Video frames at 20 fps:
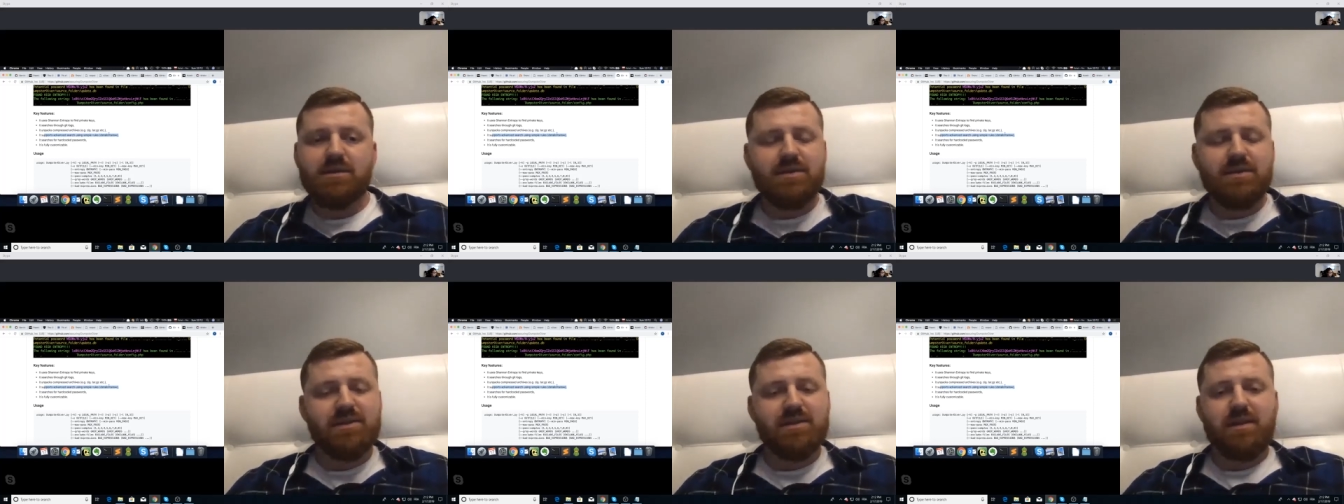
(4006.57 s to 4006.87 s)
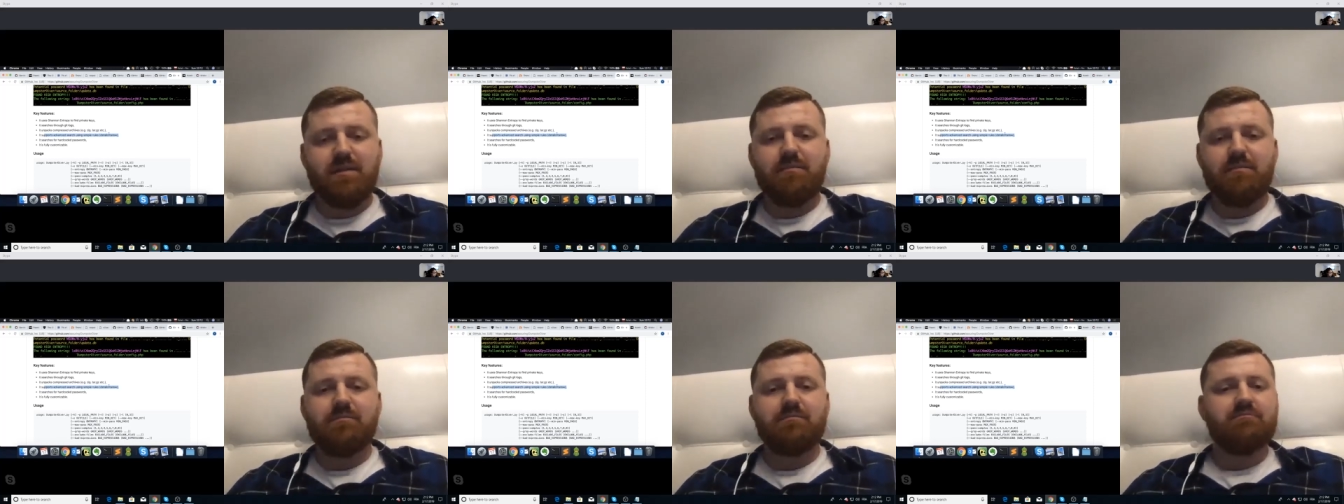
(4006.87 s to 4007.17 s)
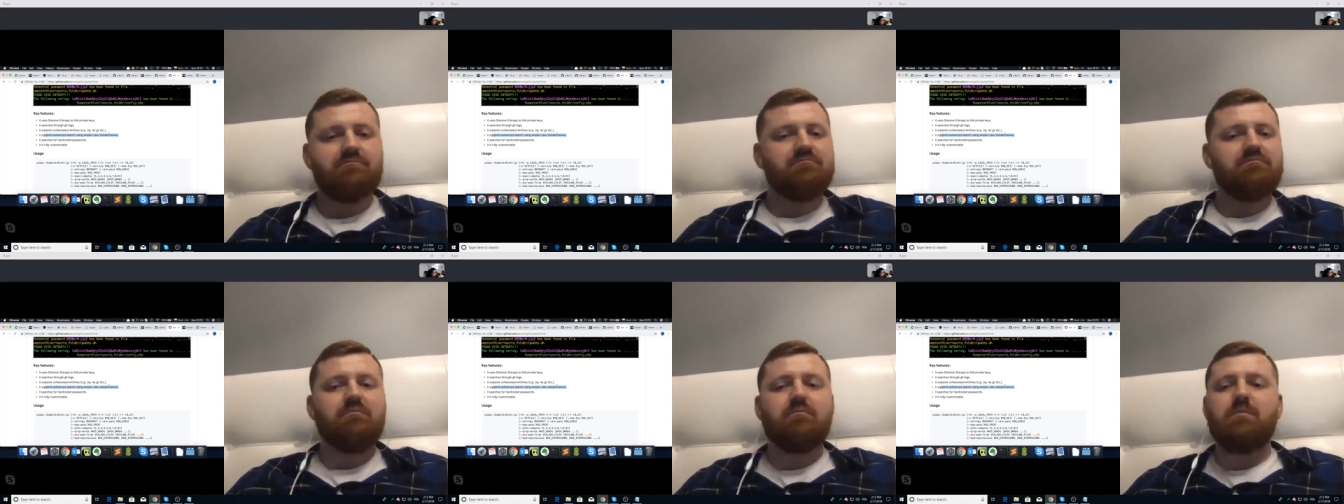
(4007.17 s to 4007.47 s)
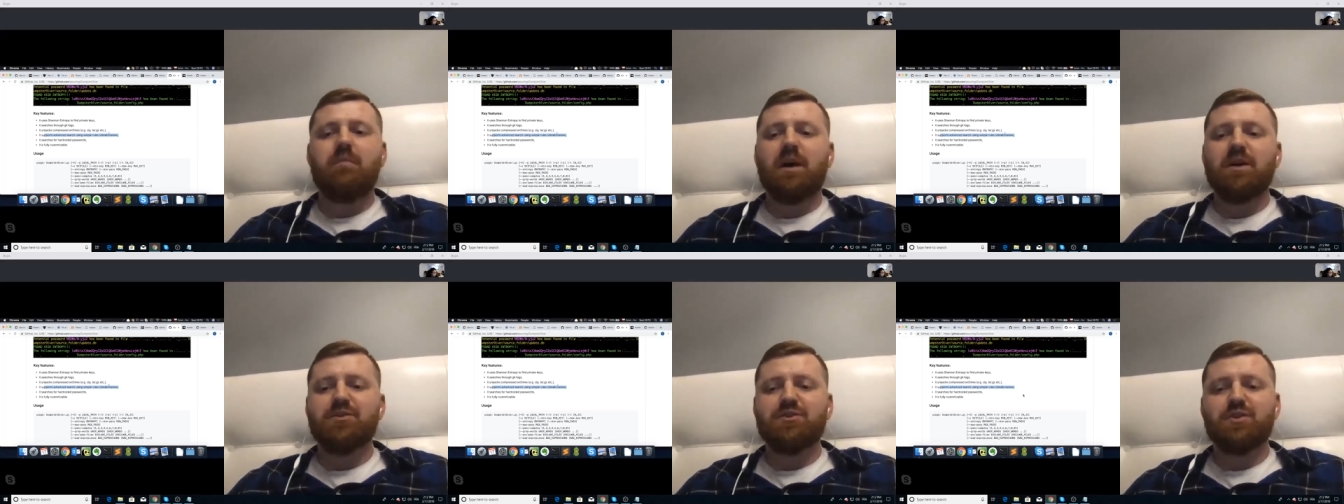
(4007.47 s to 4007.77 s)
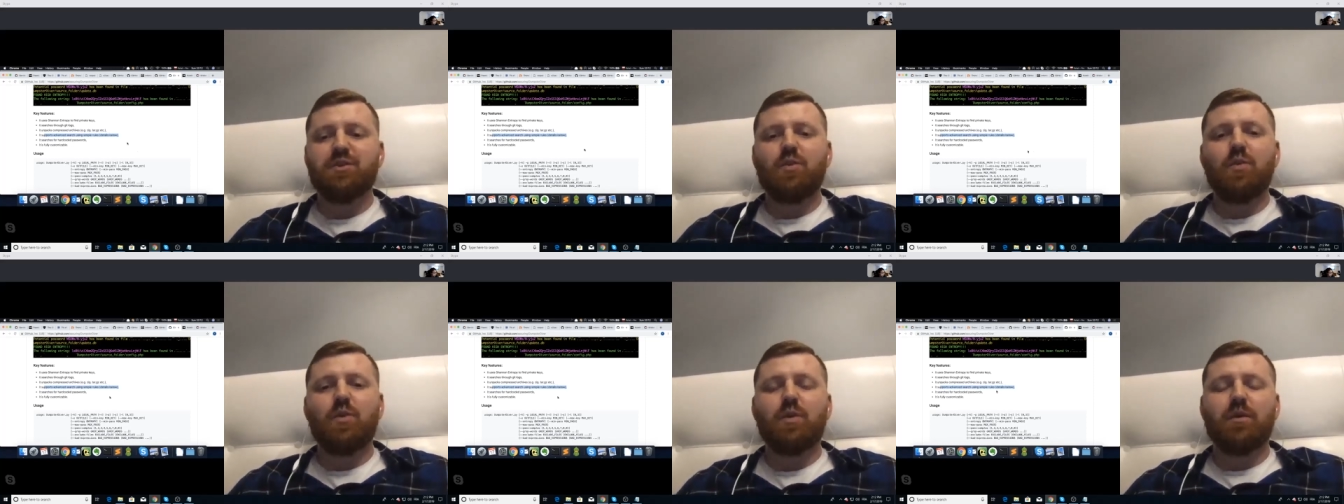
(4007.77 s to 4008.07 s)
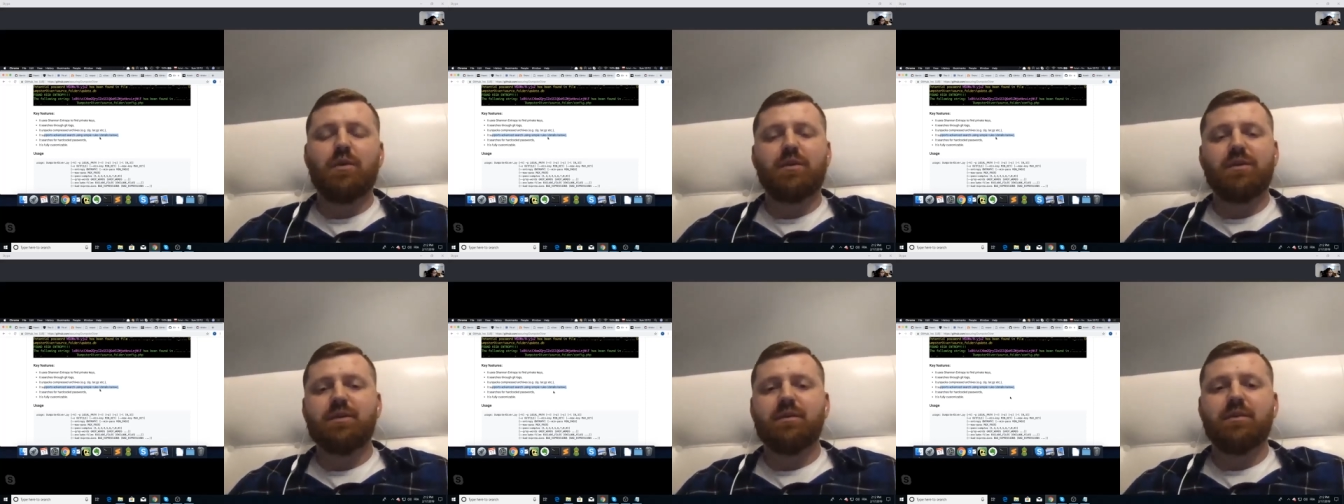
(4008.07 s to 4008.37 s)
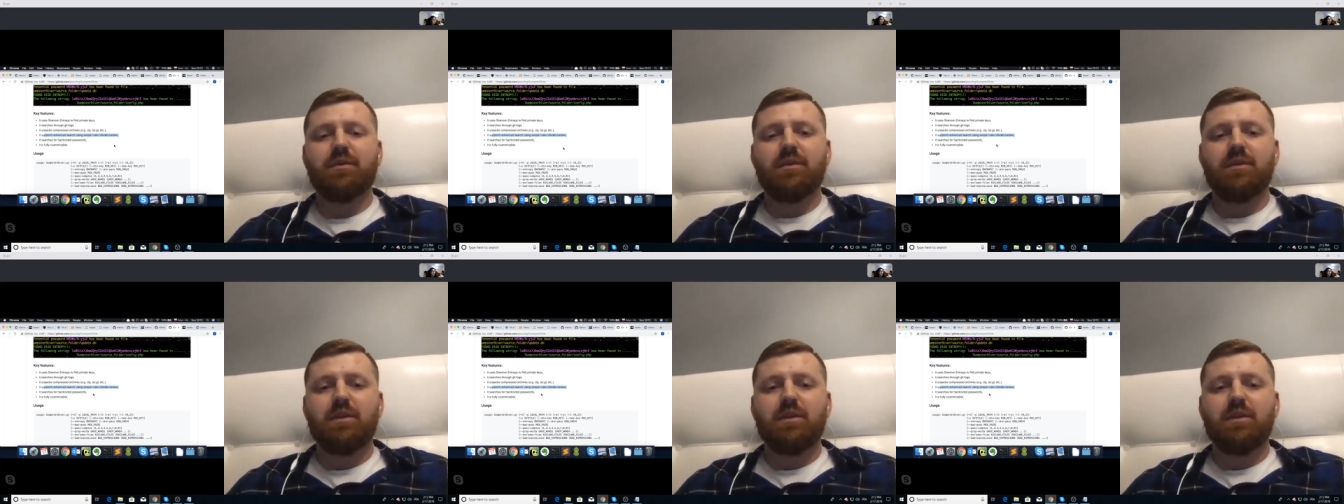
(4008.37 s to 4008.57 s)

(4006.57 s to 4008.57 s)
some magic word,